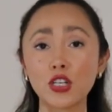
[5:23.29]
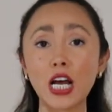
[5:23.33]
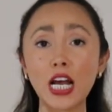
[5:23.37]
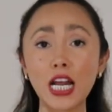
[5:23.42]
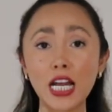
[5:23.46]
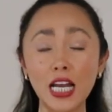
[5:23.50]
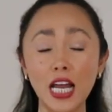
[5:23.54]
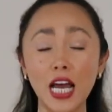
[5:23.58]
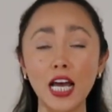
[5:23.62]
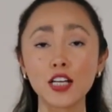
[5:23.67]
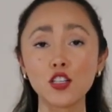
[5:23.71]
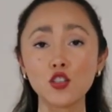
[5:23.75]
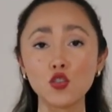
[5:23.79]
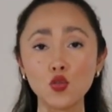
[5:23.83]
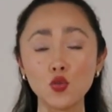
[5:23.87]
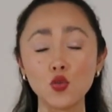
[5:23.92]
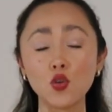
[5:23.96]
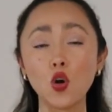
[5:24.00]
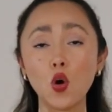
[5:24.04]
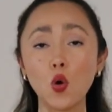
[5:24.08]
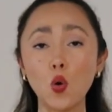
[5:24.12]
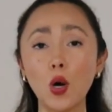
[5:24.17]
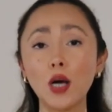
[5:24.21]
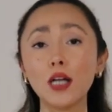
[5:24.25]
I like to
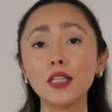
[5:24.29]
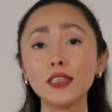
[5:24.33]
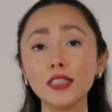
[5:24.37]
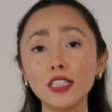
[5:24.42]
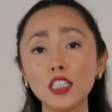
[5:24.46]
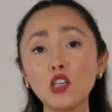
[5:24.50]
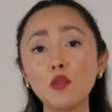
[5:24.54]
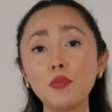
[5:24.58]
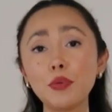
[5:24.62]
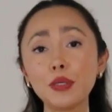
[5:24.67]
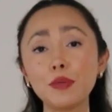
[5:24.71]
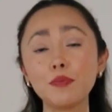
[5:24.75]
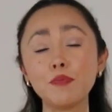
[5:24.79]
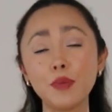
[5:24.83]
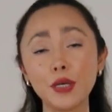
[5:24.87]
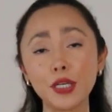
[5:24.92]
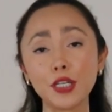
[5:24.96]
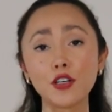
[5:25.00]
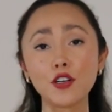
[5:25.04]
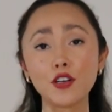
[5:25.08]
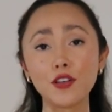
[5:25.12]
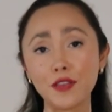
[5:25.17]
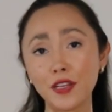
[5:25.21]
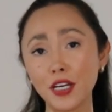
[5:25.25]
go a little bit
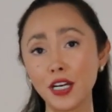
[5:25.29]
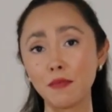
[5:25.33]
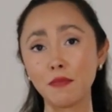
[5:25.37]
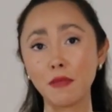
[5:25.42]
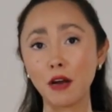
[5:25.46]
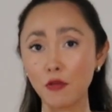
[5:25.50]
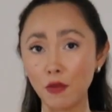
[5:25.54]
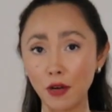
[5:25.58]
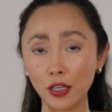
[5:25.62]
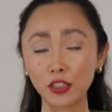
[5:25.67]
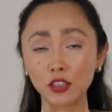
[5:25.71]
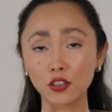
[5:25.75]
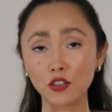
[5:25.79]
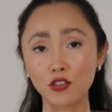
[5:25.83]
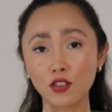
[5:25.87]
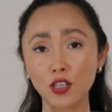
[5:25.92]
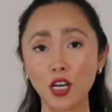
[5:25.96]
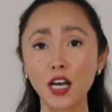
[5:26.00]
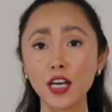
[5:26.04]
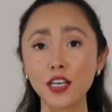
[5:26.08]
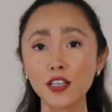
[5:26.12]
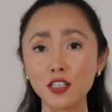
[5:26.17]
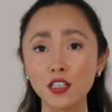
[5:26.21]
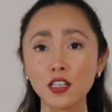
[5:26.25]
bigger than my regular
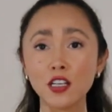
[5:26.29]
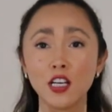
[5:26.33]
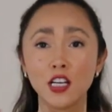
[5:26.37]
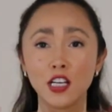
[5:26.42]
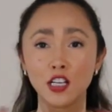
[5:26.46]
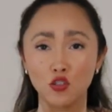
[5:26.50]
size.